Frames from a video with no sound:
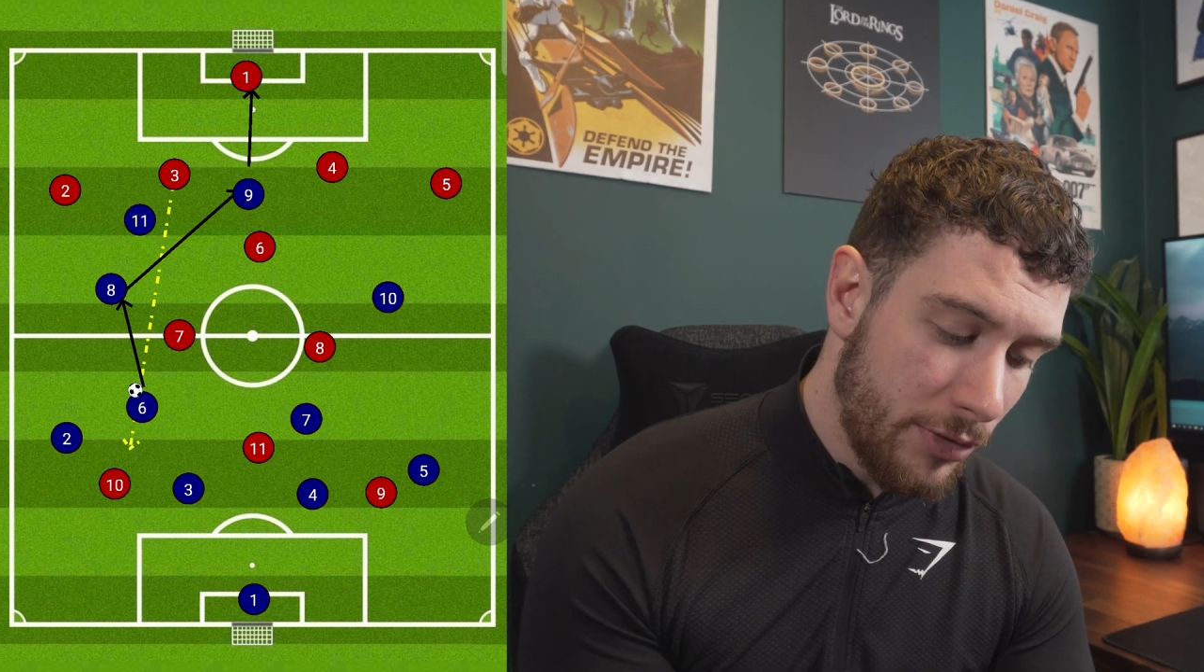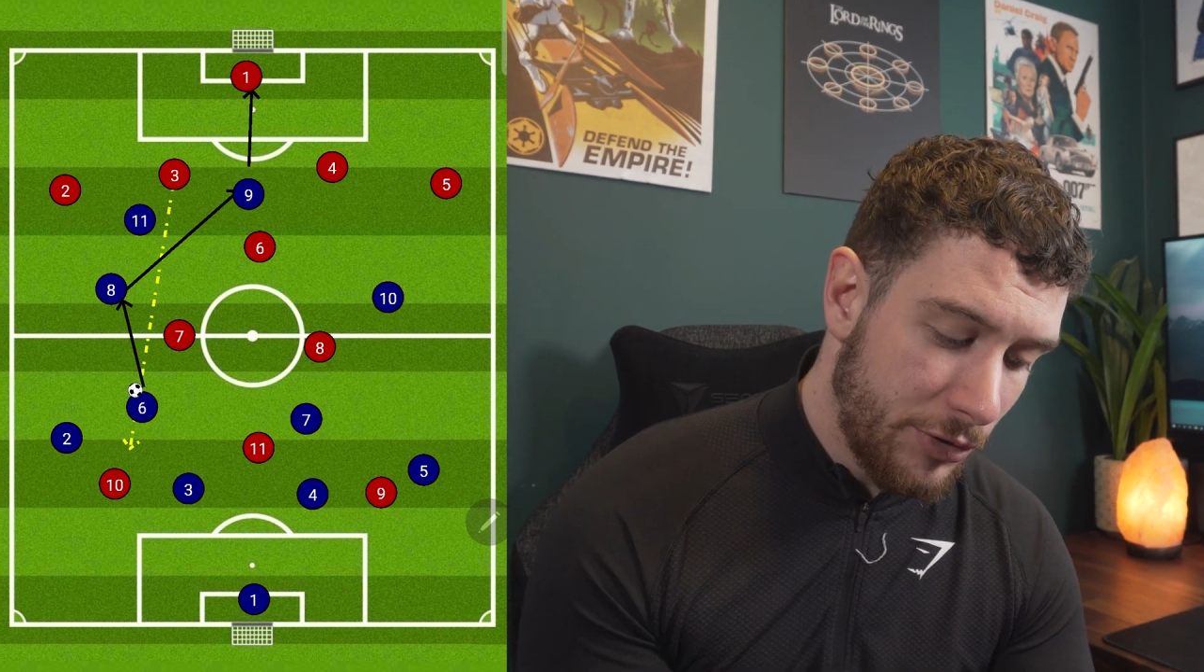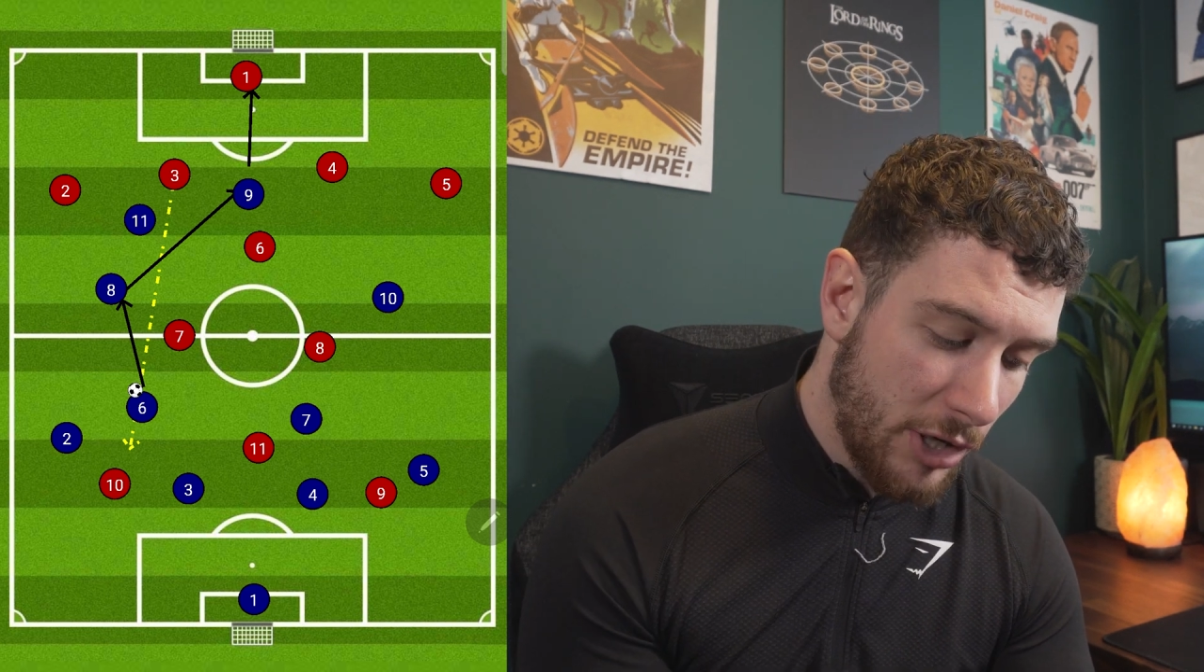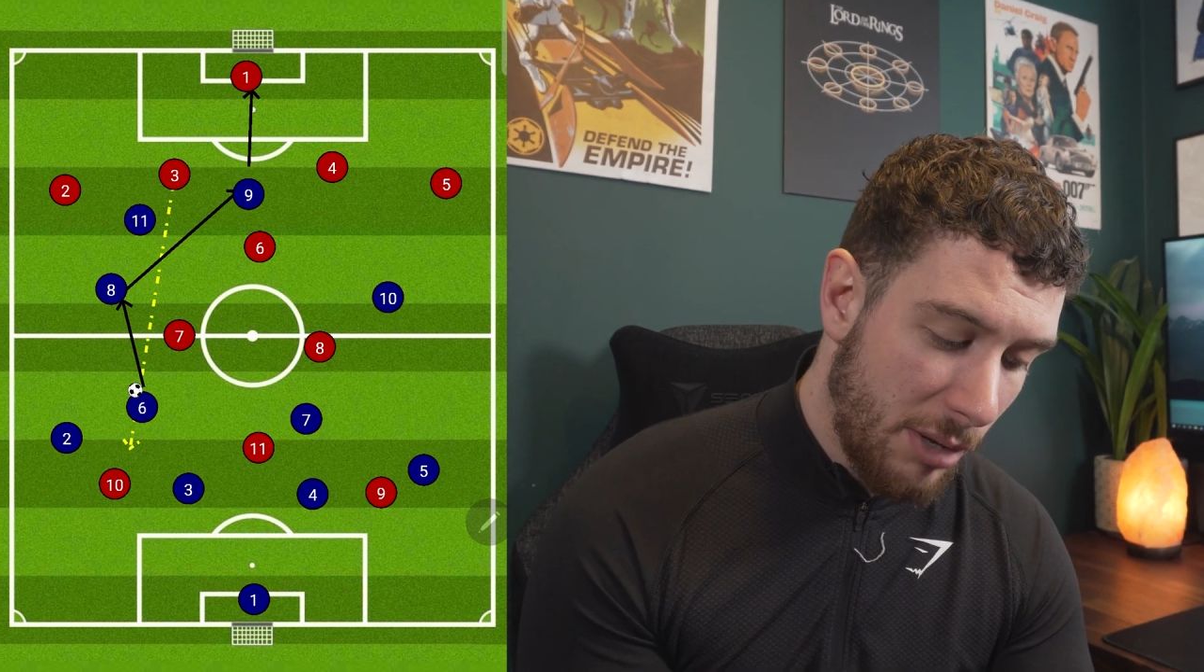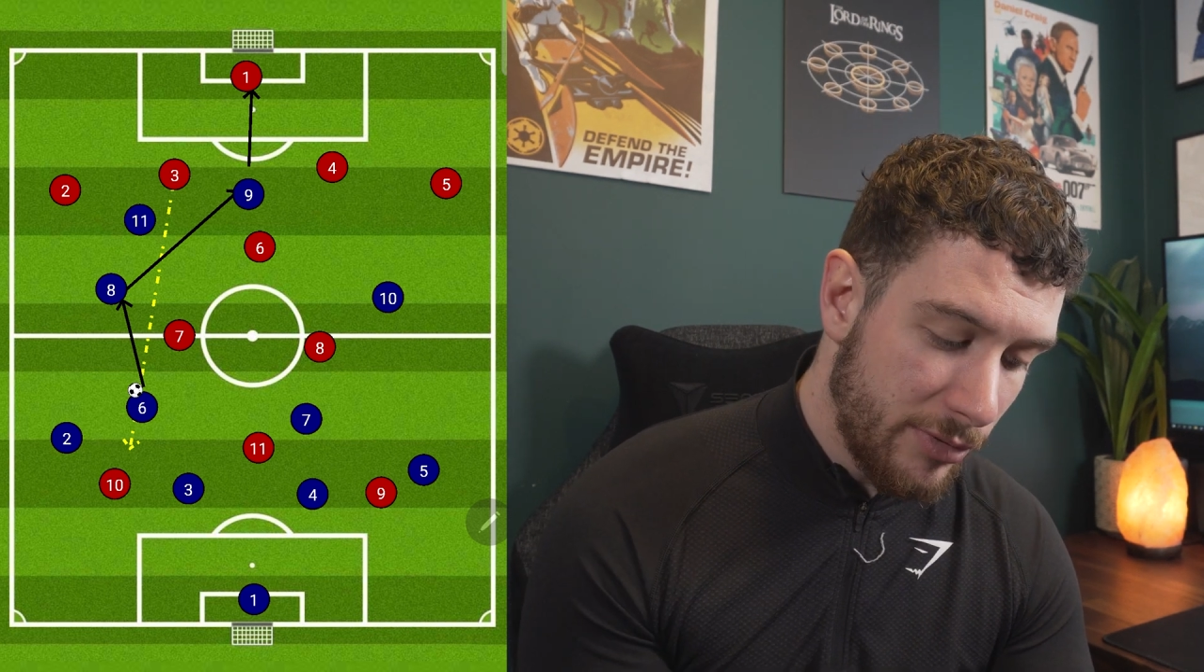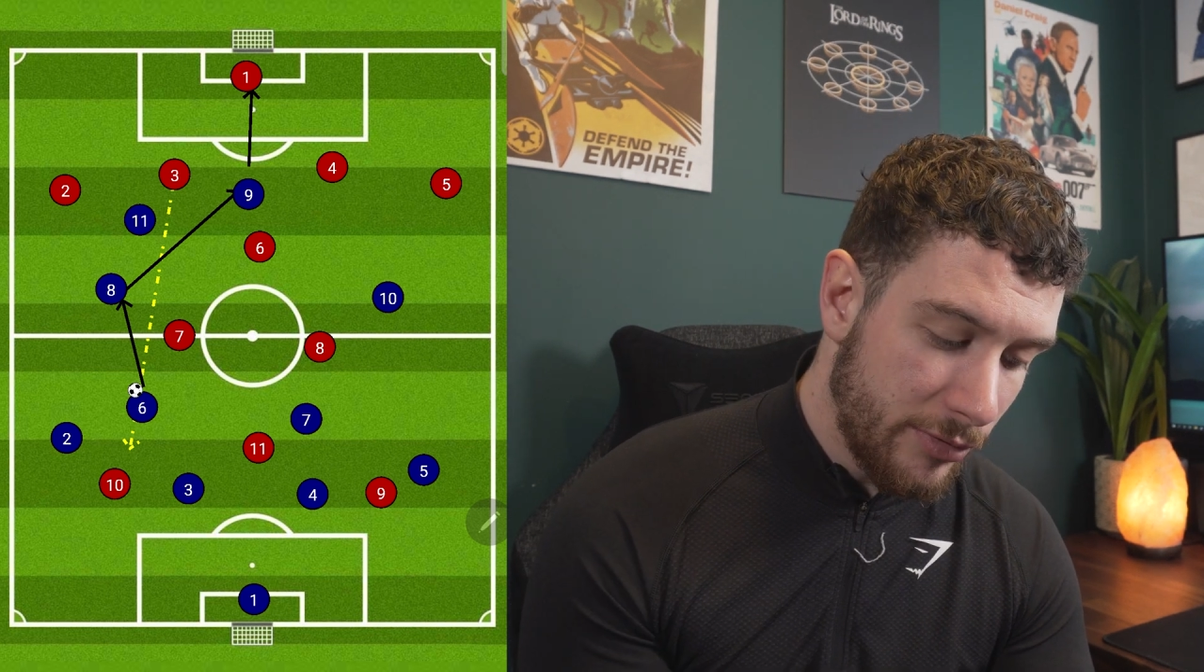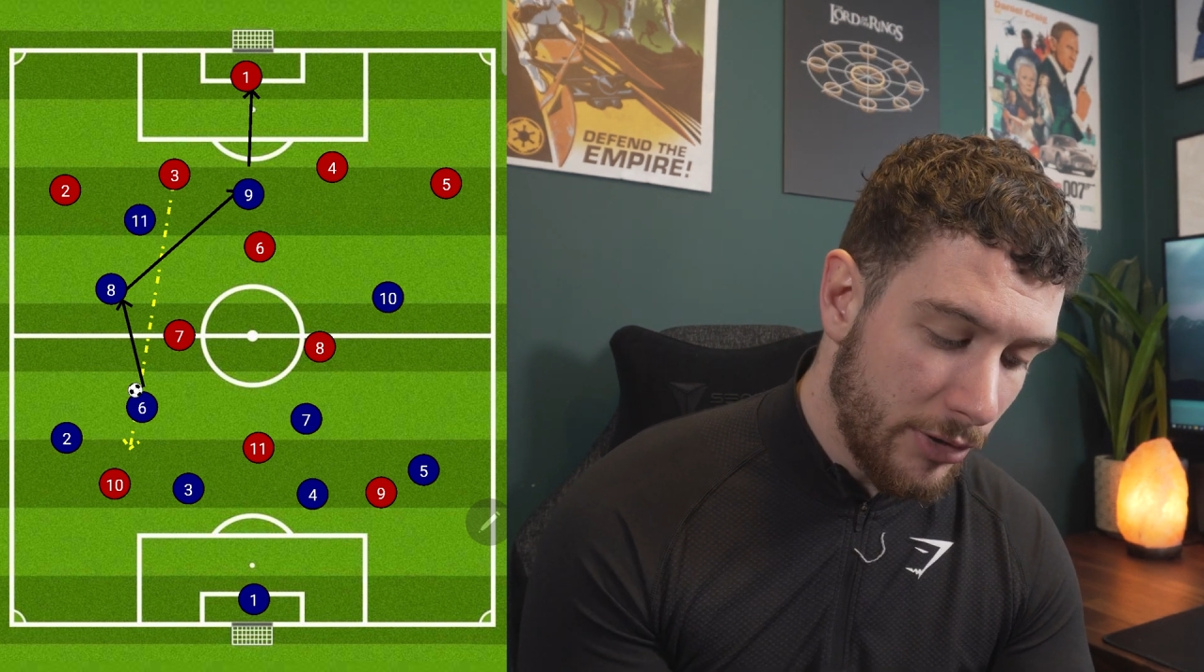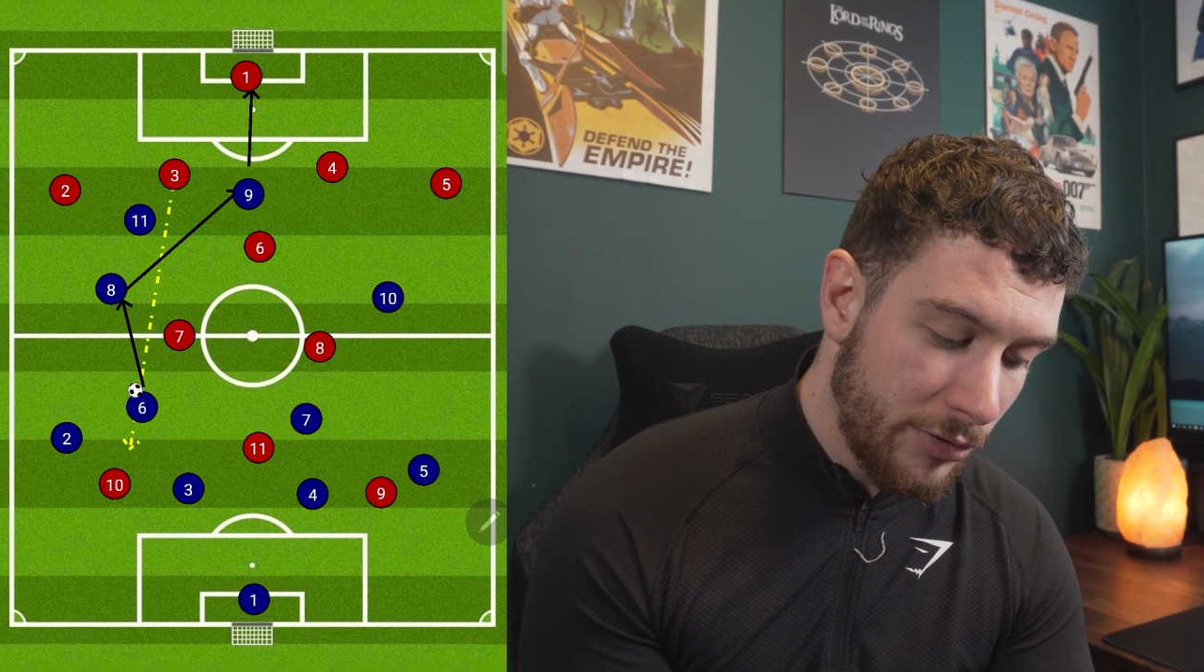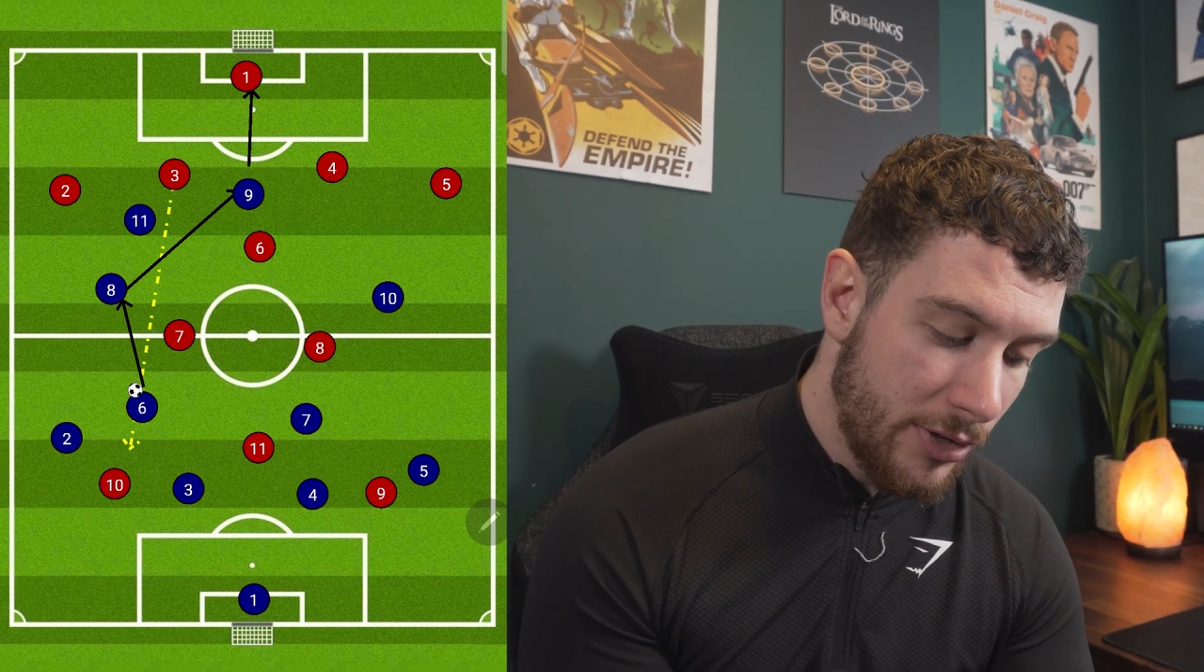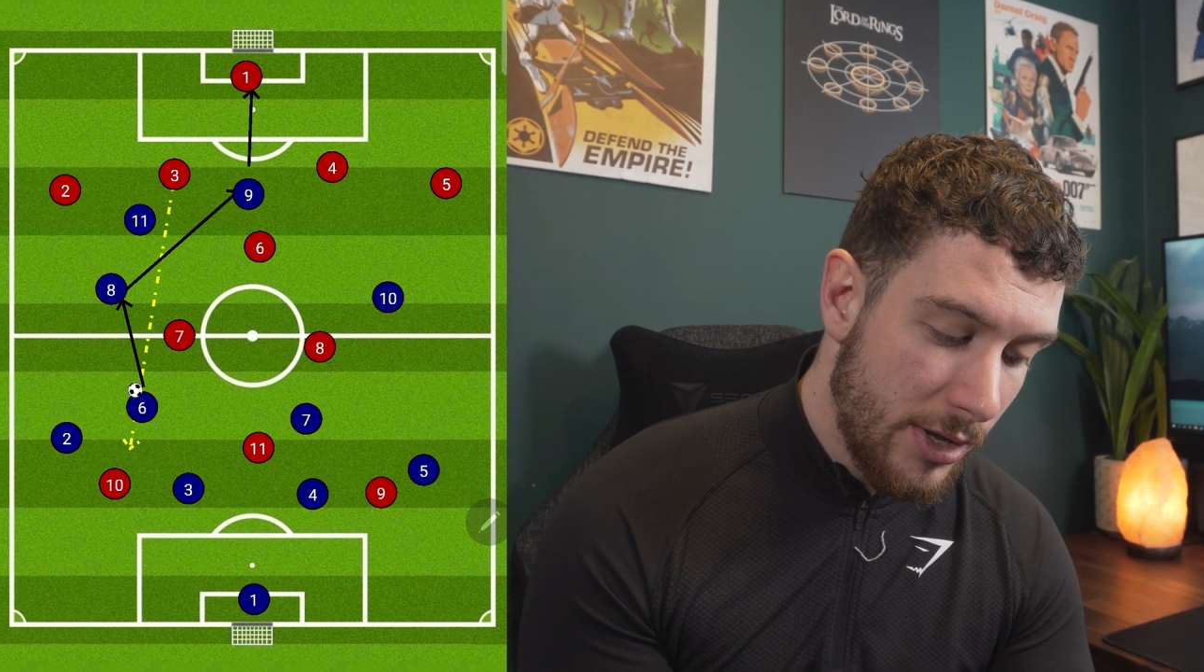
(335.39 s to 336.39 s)
the top of
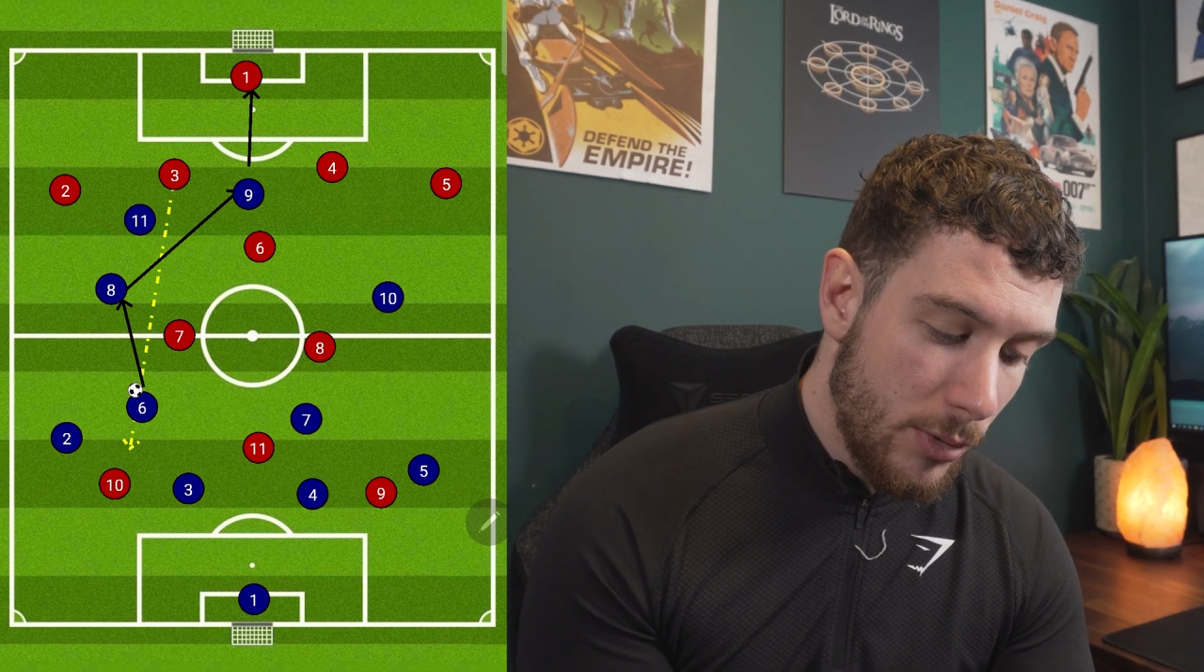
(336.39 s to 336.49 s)
us,